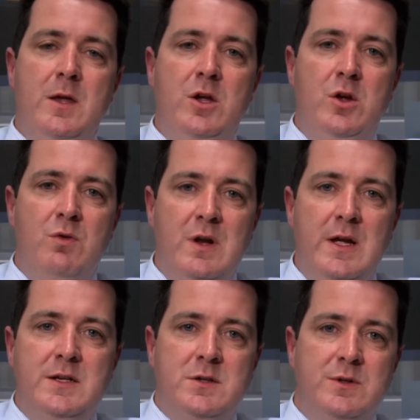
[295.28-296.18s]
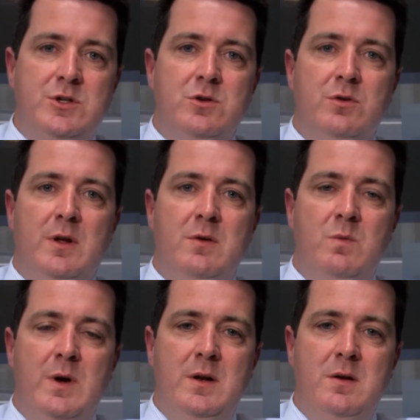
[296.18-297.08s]
you need to ensure that
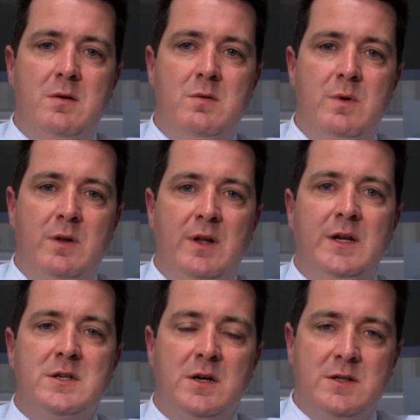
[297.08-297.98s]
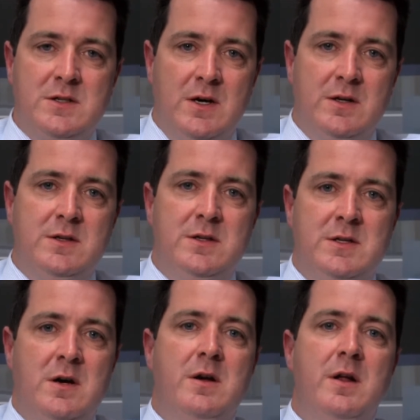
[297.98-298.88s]
when things are starting to
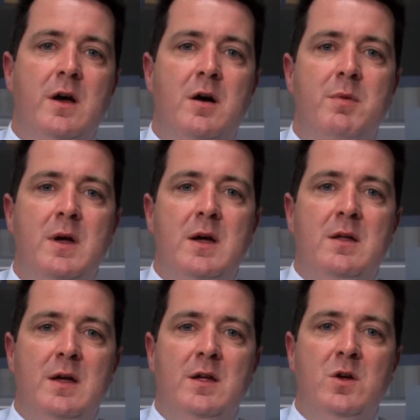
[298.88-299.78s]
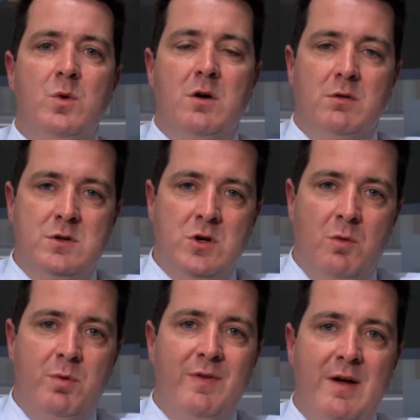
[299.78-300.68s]
tighten up, that you are on
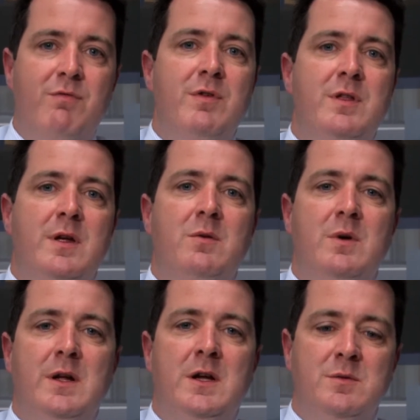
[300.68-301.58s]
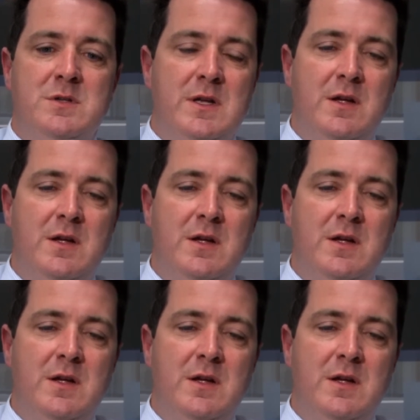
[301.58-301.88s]
top of everything when it comes to the